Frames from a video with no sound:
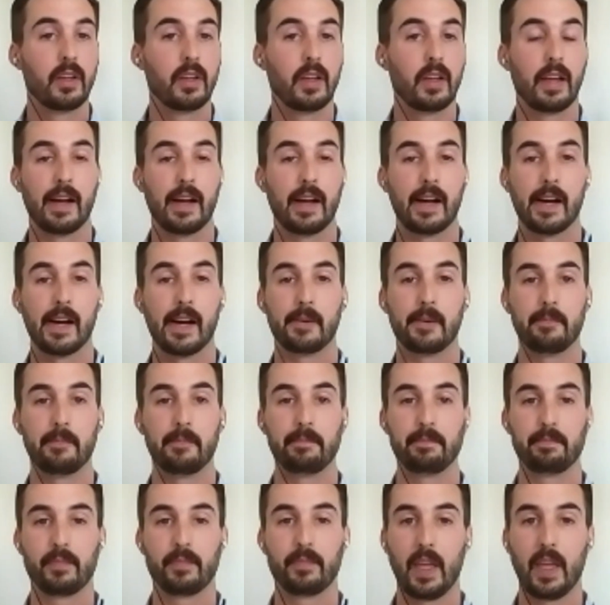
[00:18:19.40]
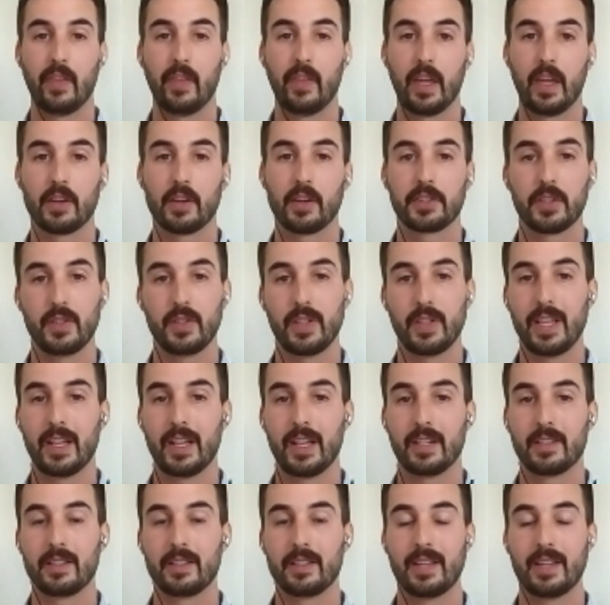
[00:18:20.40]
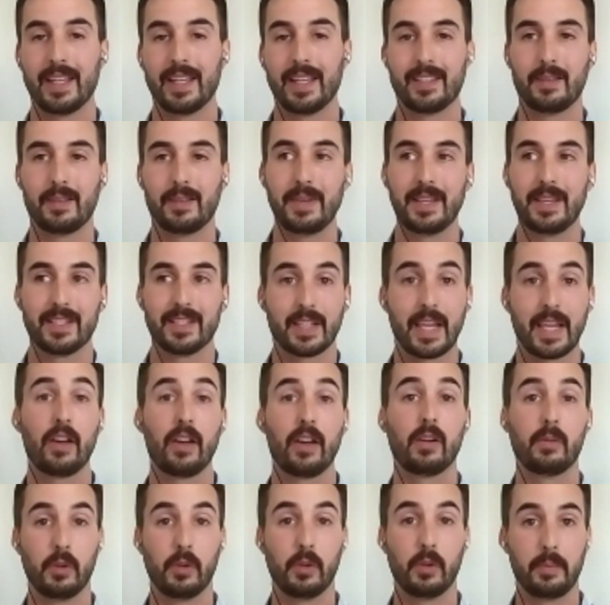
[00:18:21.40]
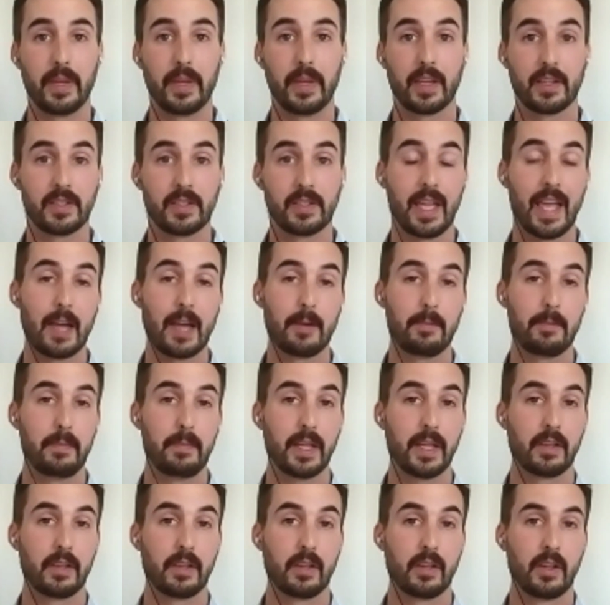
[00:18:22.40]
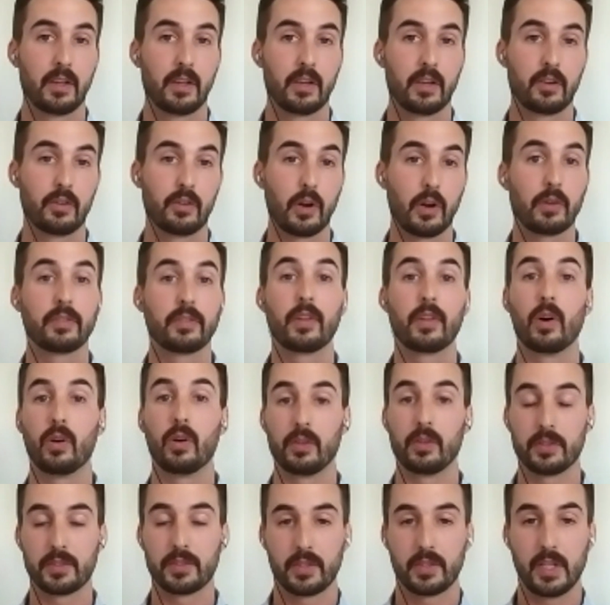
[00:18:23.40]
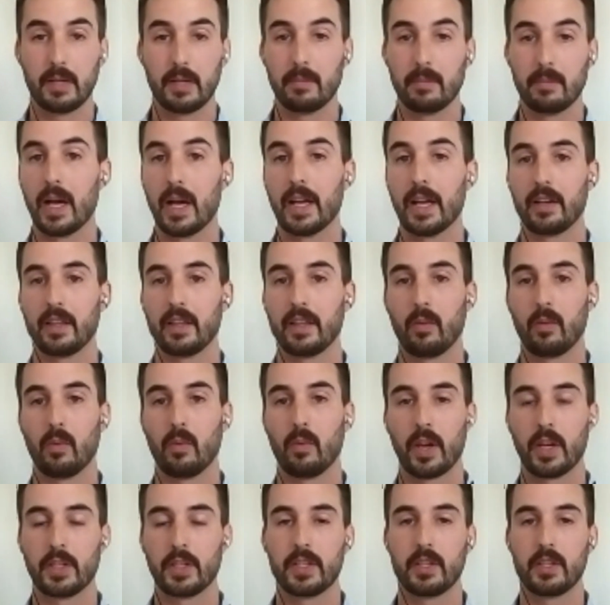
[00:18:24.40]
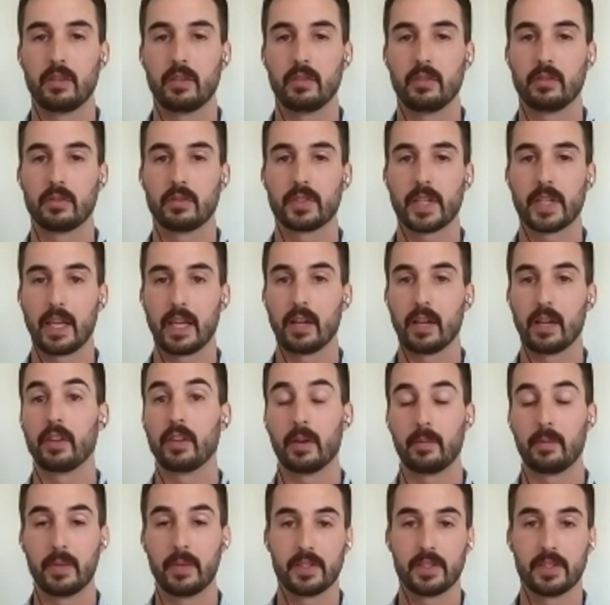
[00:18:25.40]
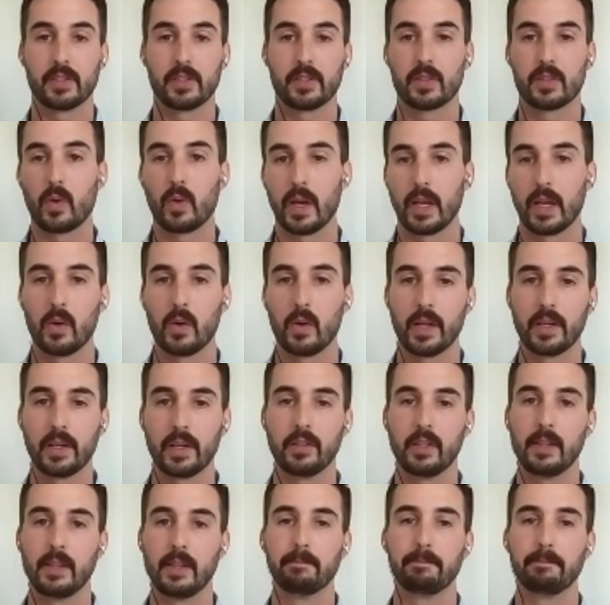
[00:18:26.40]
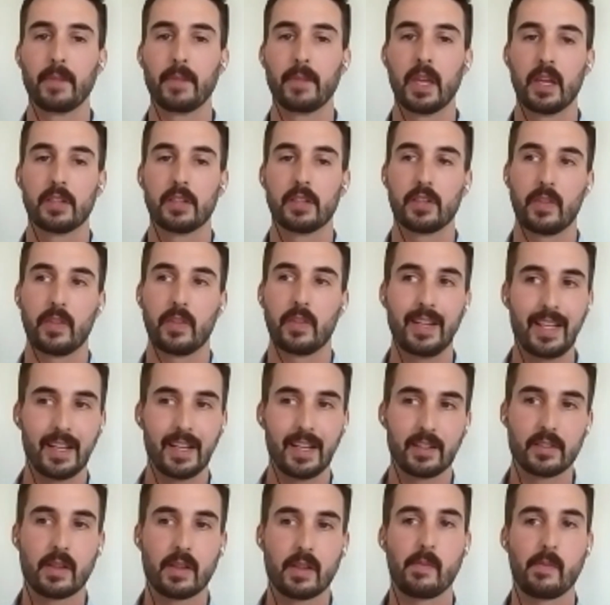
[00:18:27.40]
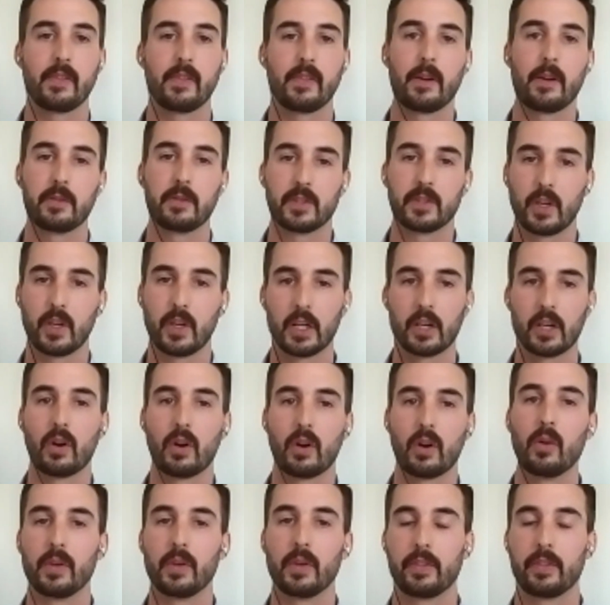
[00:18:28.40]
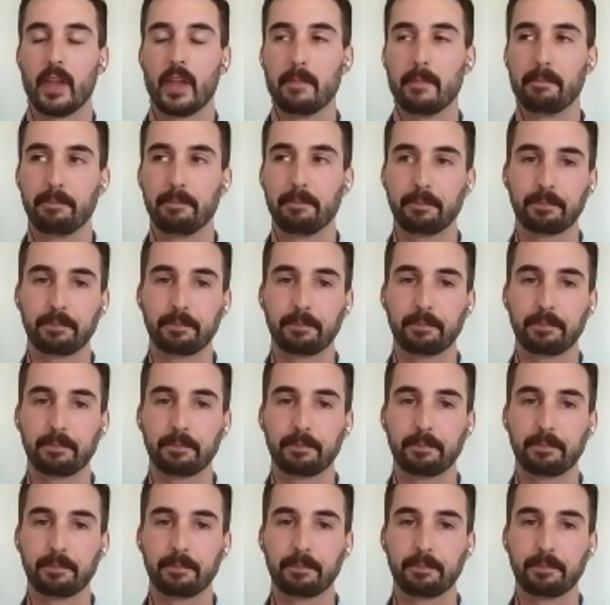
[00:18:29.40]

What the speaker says: And they also needed it to be scalable because they had big growth goals in mind. They wanted to scale their business quite quickly. So they needed something that was going to grow with them